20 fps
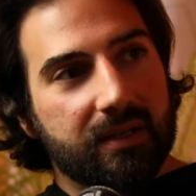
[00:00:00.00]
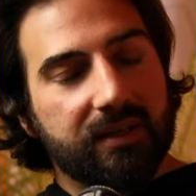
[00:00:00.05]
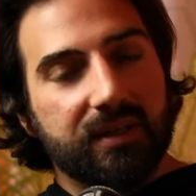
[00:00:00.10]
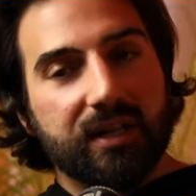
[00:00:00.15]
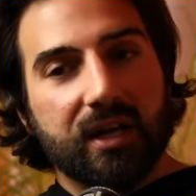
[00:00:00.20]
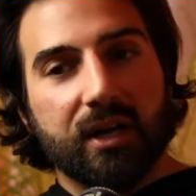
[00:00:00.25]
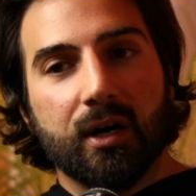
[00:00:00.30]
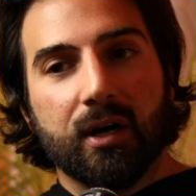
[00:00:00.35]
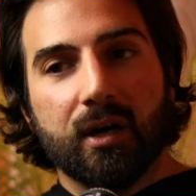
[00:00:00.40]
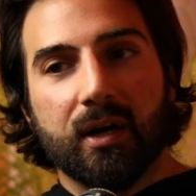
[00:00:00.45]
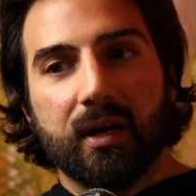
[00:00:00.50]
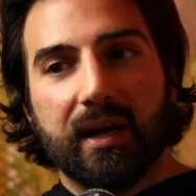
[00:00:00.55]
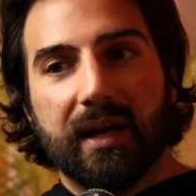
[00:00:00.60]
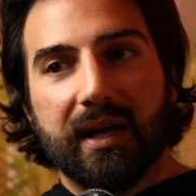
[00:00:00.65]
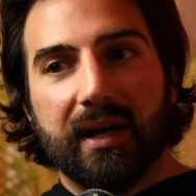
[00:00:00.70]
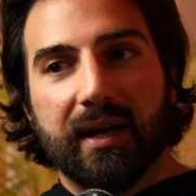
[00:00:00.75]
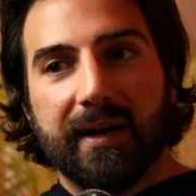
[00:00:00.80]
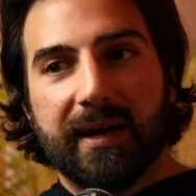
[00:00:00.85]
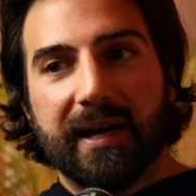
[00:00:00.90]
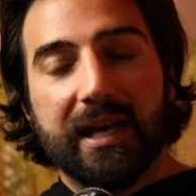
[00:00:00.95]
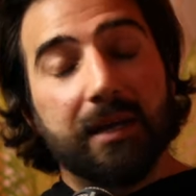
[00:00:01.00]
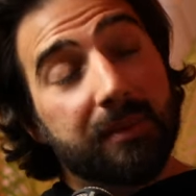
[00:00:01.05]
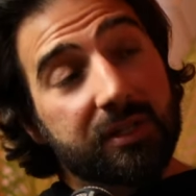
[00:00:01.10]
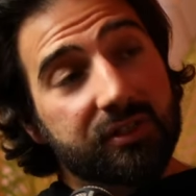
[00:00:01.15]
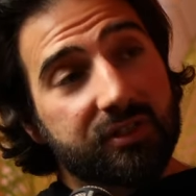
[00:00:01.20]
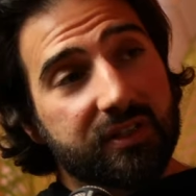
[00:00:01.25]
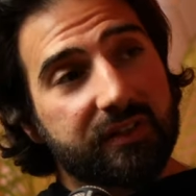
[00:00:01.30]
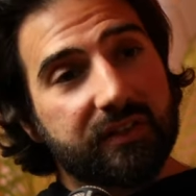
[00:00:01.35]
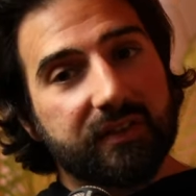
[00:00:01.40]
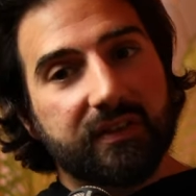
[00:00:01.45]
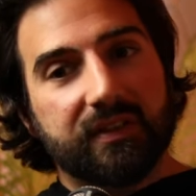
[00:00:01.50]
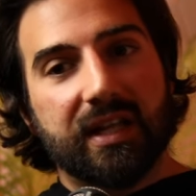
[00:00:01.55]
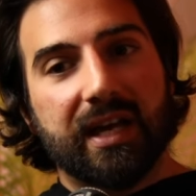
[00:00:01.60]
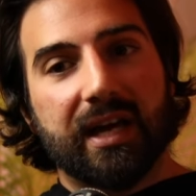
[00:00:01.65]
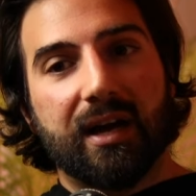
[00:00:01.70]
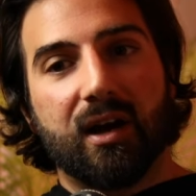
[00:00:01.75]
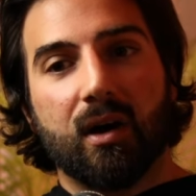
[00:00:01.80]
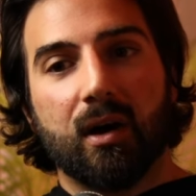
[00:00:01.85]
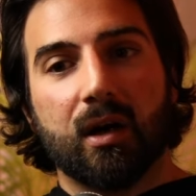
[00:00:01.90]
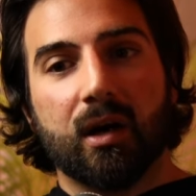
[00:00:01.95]
They're uh, images.
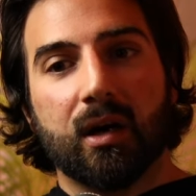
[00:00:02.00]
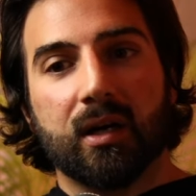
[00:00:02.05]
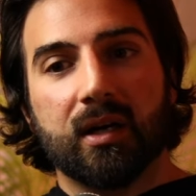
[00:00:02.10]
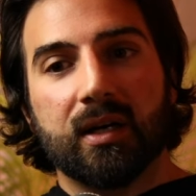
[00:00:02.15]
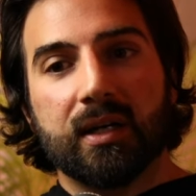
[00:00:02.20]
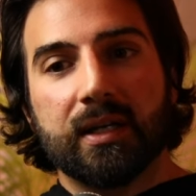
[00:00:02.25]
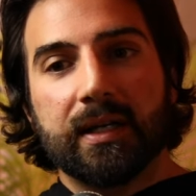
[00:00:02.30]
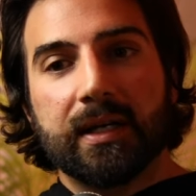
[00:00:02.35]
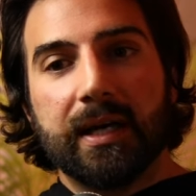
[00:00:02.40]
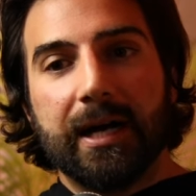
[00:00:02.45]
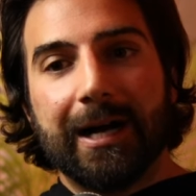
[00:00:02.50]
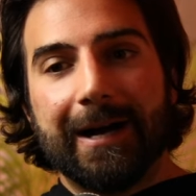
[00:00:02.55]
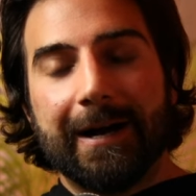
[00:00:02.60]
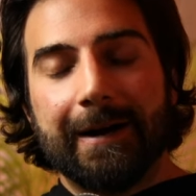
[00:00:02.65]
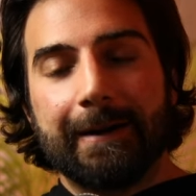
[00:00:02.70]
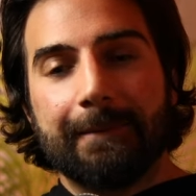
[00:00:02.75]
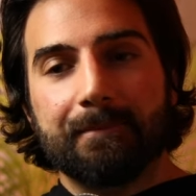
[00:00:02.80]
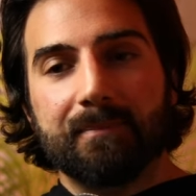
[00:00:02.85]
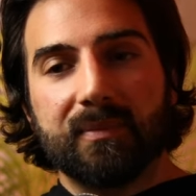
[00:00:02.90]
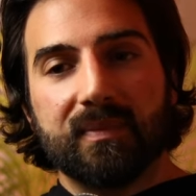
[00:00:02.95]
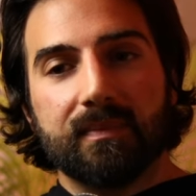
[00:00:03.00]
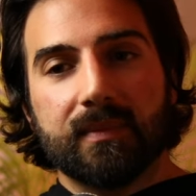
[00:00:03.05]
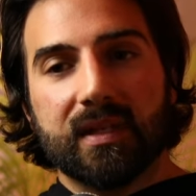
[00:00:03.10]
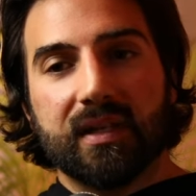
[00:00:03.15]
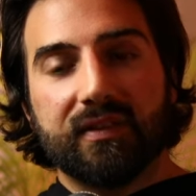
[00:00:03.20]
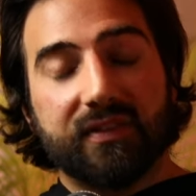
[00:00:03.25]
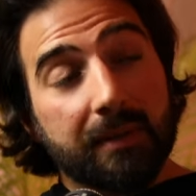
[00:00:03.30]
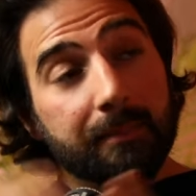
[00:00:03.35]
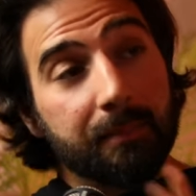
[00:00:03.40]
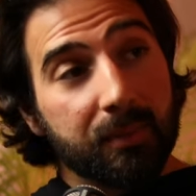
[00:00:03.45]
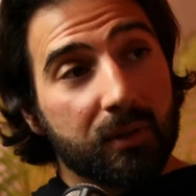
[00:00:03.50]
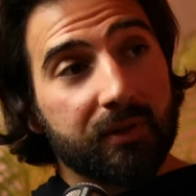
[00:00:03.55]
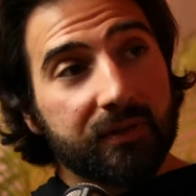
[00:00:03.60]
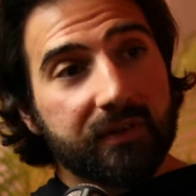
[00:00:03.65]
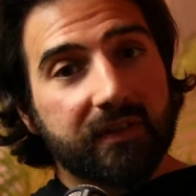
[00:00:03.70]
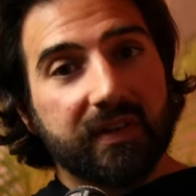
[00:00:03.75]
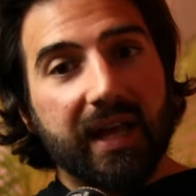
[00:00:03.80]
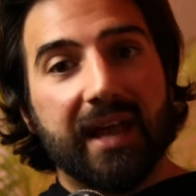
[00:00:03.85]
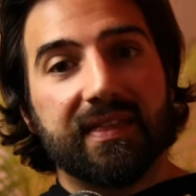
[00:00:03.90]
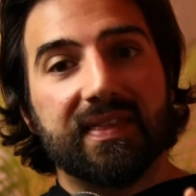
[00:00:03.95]
They are um,
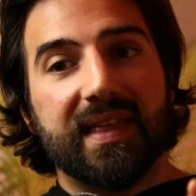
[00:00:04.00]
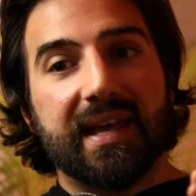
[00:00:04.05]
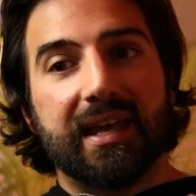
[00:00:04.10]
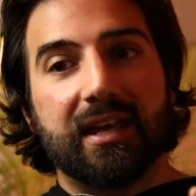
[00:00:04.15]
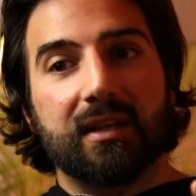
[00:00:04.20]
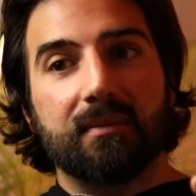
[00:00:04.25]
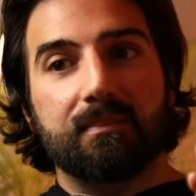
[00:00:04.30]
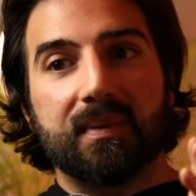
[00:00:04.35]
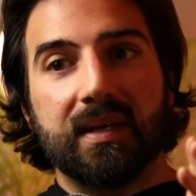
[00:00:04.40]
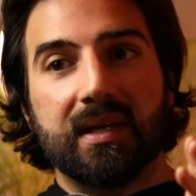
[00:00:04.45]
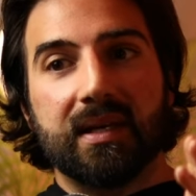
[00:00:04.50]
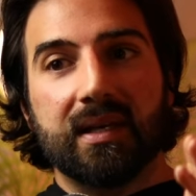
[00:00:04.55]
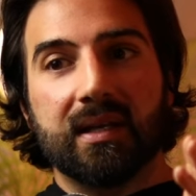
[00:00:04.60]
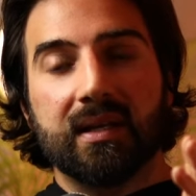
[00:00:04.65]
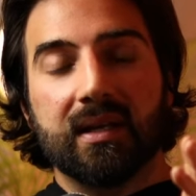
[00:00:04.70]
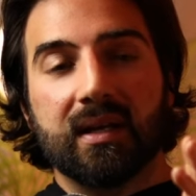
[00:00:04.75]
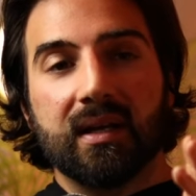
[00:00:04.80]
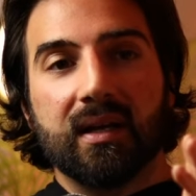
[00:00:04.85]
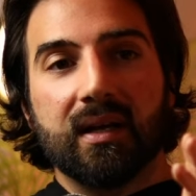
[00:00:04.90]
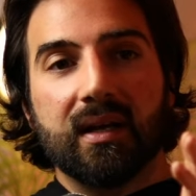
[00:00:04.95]
symbols, and they can be